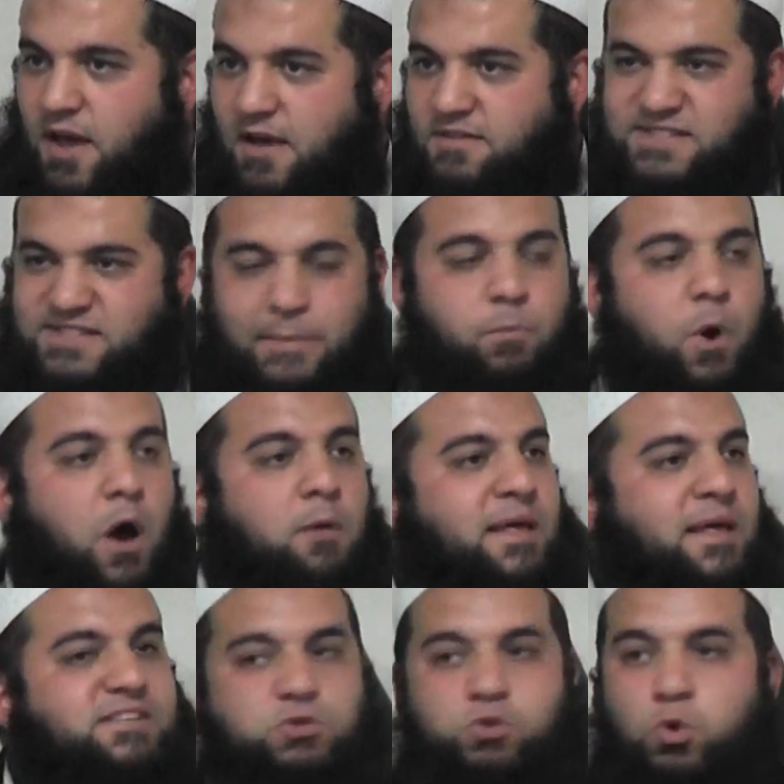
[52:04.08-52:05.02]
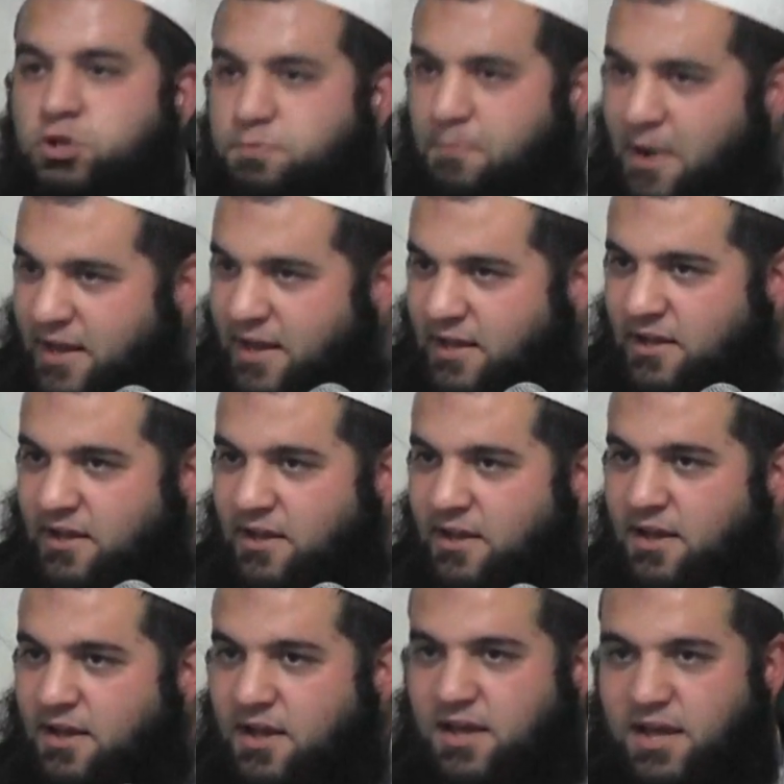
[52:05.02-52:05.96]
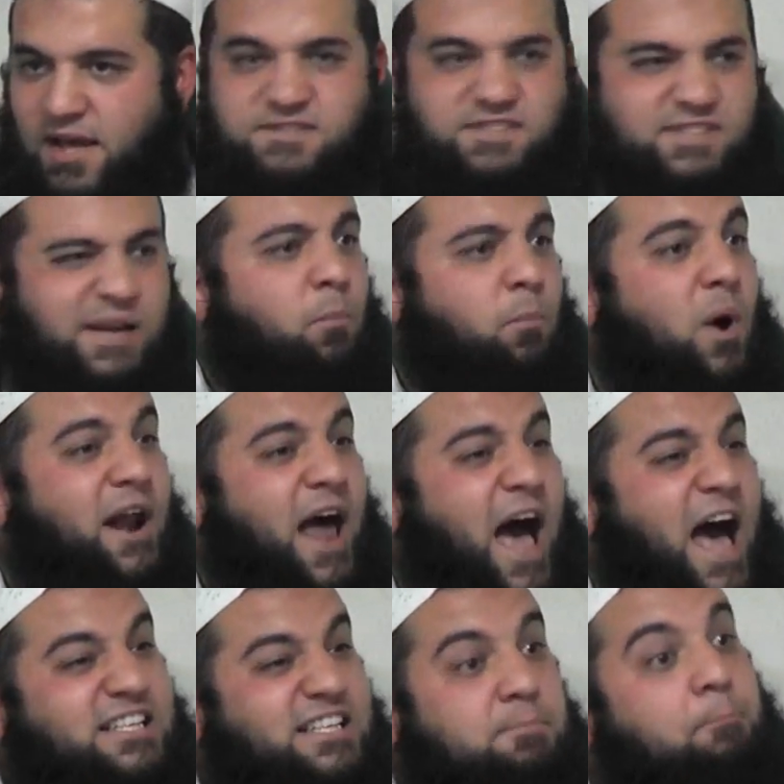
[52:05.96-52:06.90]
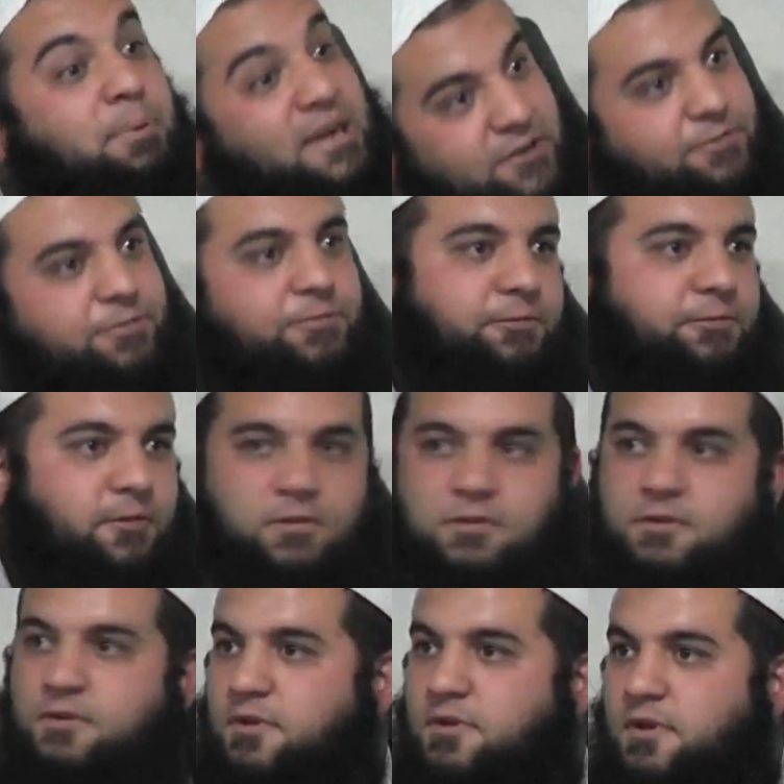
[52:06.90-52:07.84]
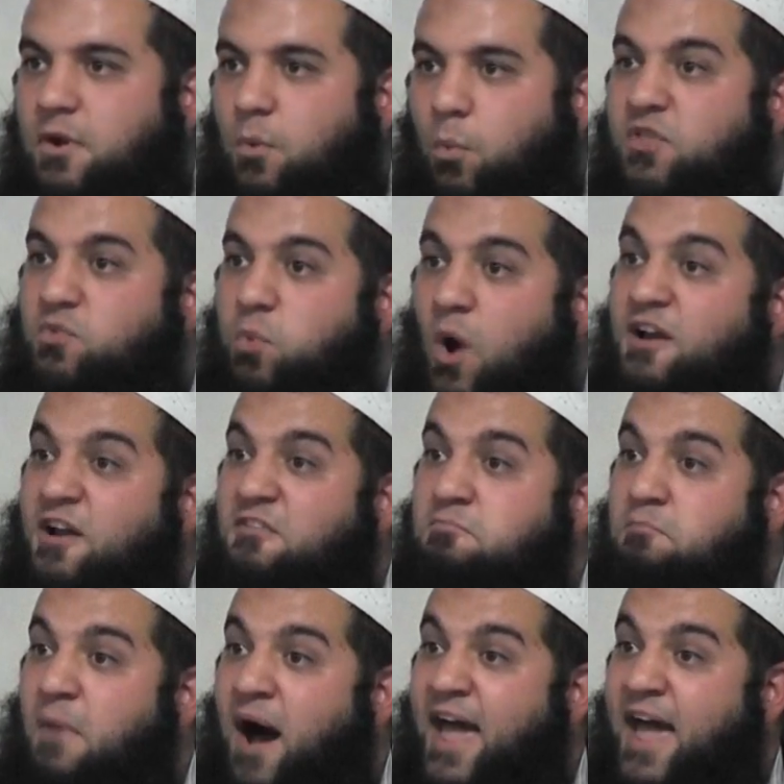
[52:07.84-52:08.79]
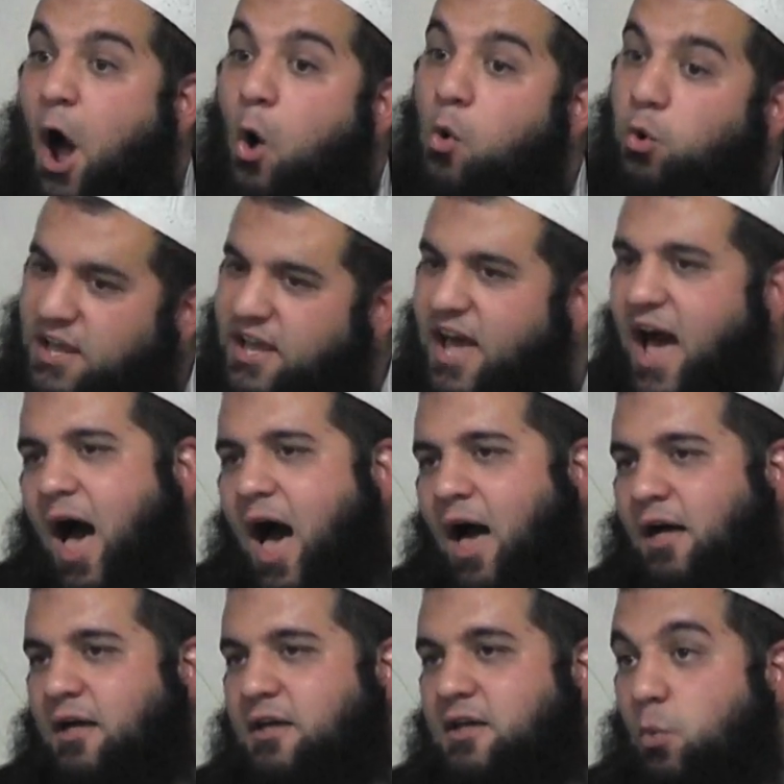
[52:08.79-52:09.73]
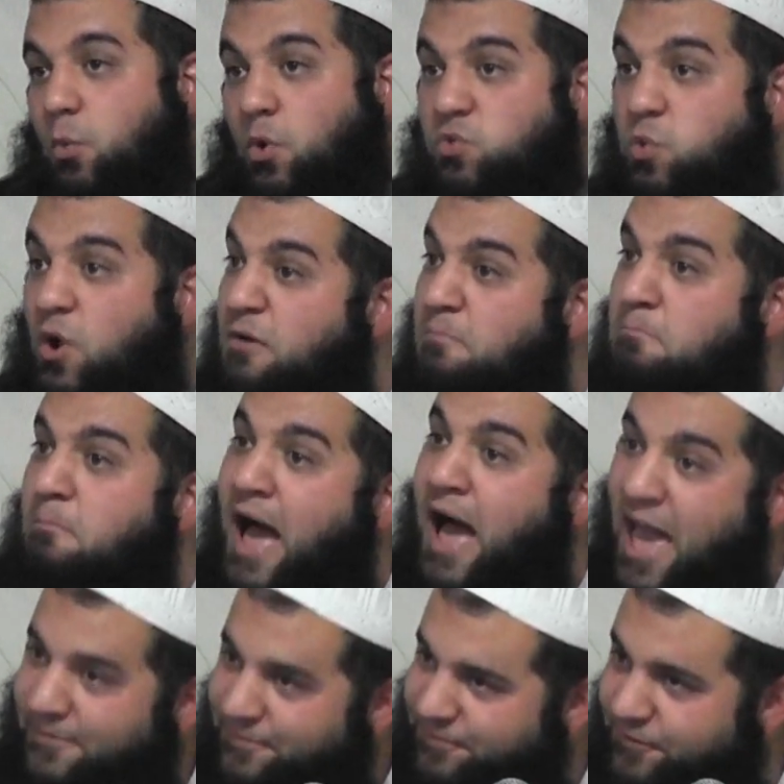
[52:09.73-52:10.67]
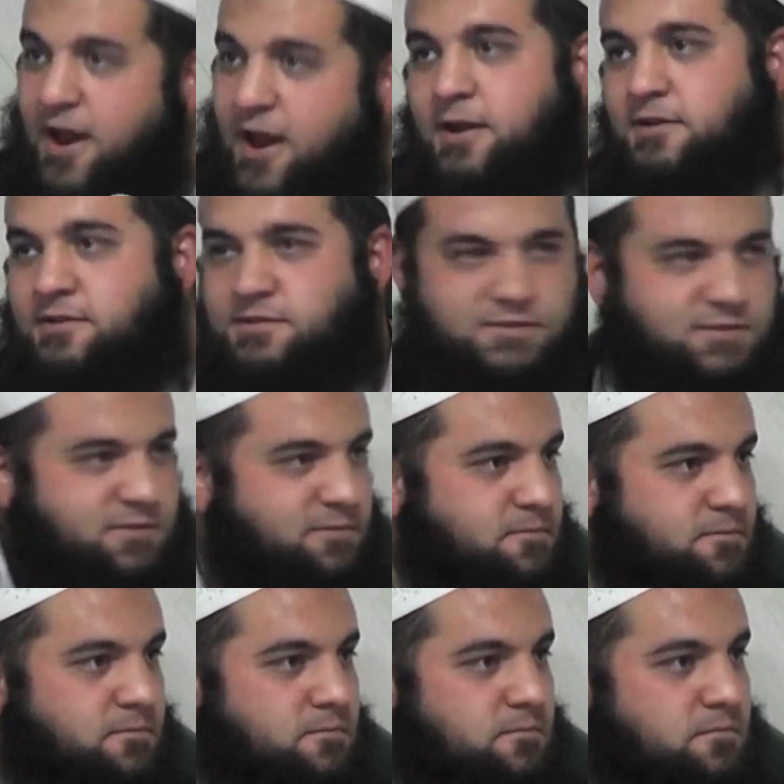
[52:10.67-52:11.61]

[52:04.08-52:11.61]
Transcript: if someone makes dushmani, if someone has beef with one of my awliya, with one of my friends,